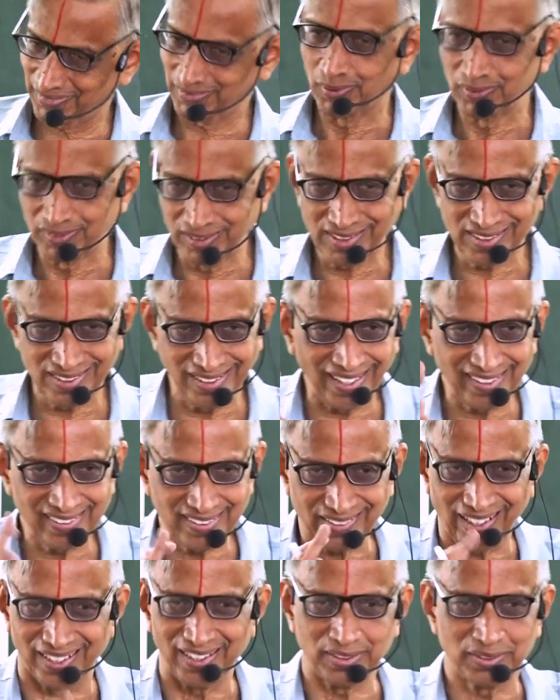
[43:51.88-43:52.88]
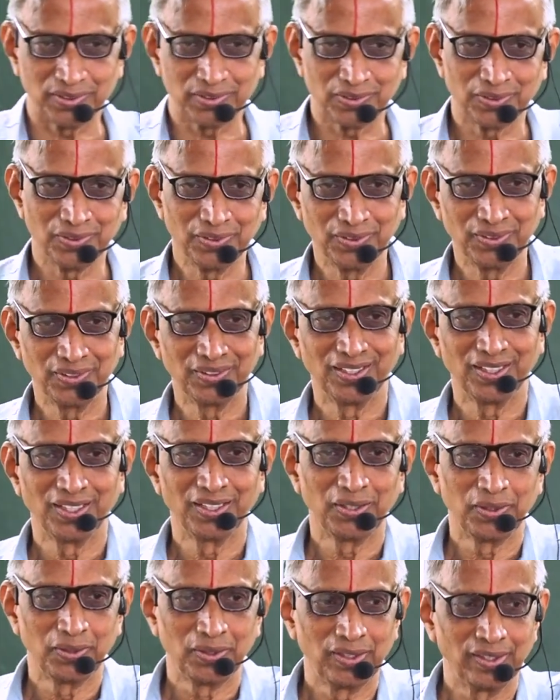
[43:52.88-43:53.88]
So this is an exercise.
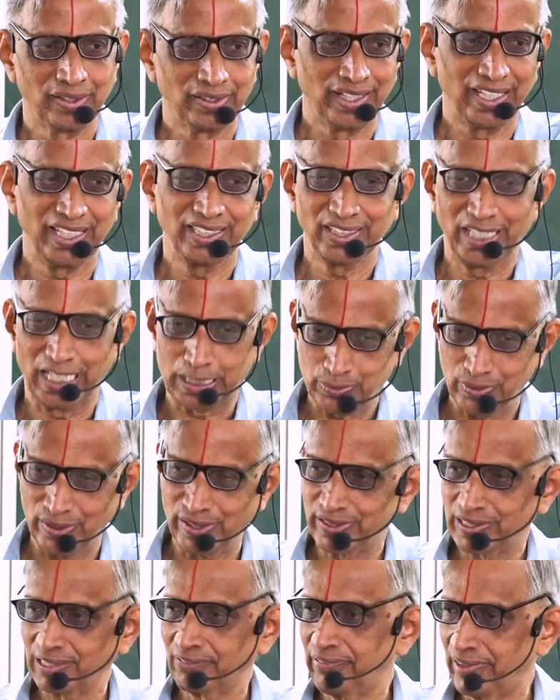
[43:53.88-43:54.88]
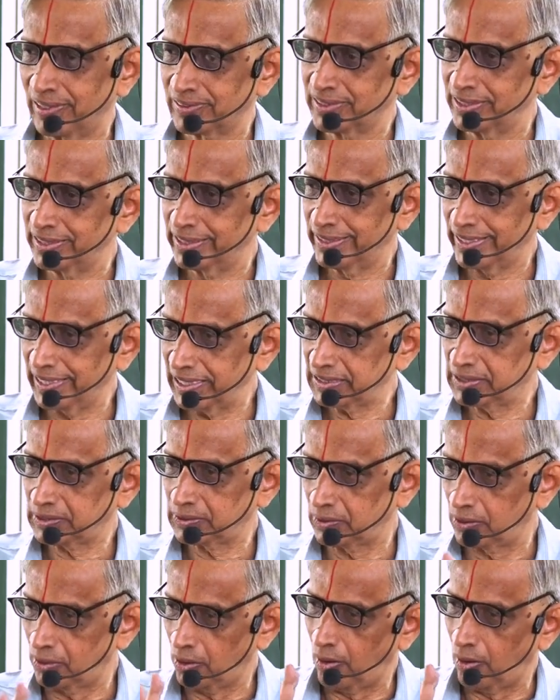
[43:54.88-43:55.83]
The exponential function takes